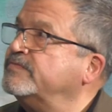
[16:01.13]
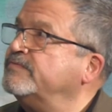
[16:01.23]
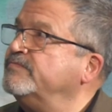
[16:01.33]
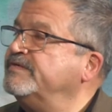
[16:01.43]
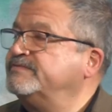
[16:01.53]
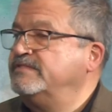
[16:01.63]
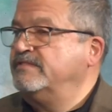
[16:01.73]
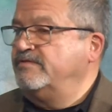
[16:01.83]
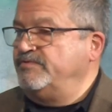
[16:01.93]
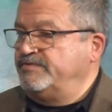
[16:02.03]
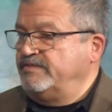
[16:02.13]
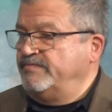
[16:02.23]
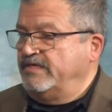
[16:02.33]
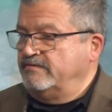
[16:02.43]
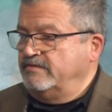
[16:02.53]
the myths in the community
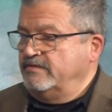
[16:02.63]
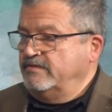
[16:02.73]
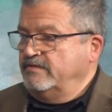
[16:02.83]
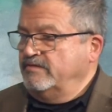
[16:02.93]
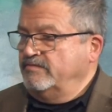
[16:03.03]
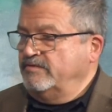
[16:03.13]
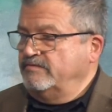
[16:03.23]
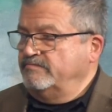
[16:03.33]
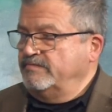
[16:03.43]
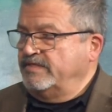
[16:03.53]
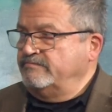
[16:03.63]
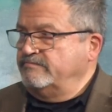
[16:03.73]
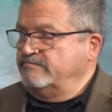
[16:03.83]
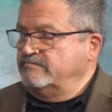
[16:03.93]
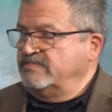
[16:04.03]
about, well, I'm
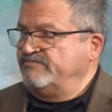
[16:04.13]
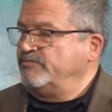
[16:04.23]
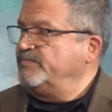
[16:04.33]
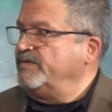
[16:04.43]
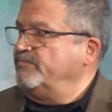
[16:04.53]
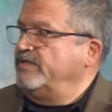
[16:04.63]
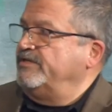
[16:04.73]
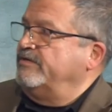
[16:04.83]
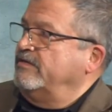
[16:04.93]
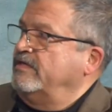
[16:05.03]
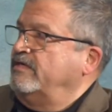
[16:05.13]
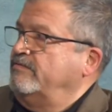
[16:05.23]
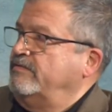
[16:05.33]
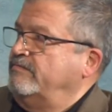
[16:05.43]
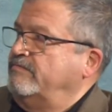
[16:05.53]
living with my brother-in-law,
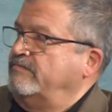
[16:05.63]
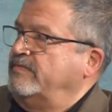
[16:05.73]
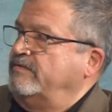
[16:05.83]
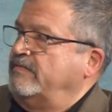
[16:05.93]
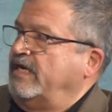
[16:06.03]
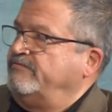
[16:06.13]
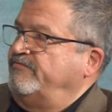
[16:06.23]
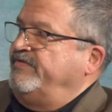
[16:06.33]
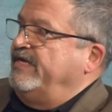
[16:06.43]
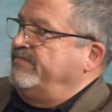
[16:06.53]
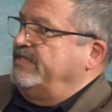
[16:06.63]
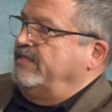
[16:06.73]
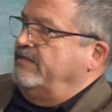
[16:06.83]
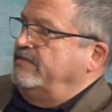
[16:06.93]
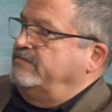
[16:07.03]
and I have a family,
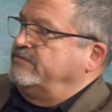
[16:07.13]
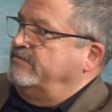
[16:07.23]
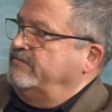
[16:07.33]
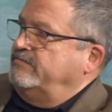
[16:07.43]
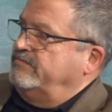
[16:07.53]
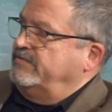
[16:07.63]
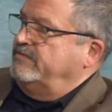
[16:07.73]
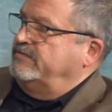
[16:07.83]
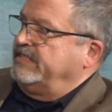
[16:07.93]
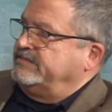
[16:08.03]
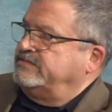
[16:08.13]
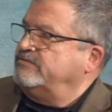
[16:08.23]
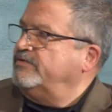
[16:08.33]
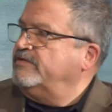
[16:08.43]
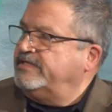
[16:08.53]
and so the census is
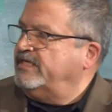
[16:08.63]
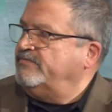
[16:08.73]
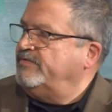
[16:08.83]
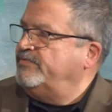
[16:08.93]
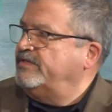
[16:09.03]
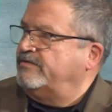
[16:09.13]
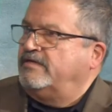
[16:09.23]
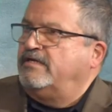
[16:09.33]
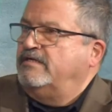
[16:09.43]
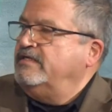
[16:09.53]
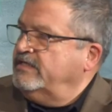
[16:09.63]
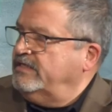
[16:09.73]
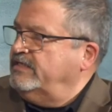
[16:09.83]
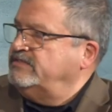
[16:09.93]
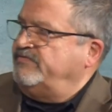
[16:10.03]
only going to count my brother-in-law
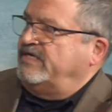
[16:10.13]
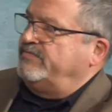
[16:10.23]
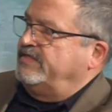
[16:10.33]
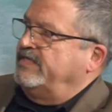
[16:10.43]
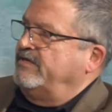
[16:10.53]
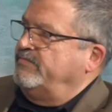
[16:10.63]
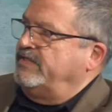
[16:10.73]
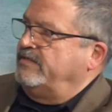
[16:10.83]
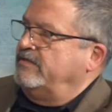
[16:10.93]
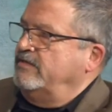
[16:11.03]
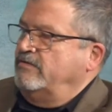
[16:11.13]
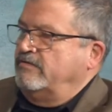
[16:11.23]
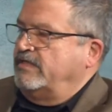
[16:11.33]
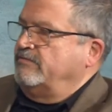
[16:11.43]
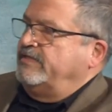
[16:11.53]
and his family and not me,
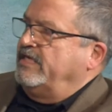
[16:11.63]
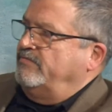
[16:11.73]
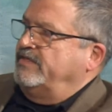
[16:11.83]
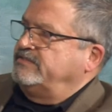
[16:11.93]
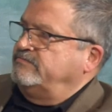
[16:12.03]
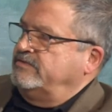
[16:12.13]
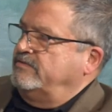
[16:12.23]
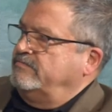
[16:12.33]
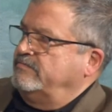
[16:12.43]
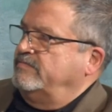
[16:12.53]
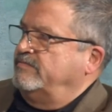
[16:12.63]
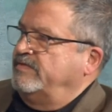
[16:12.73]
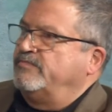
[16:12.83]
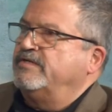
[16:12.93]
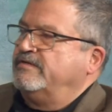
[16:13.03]
or I don't count my
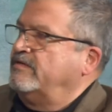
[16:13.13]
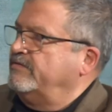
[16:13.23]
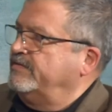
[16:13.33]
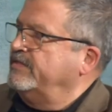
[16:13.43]
brother-in-law.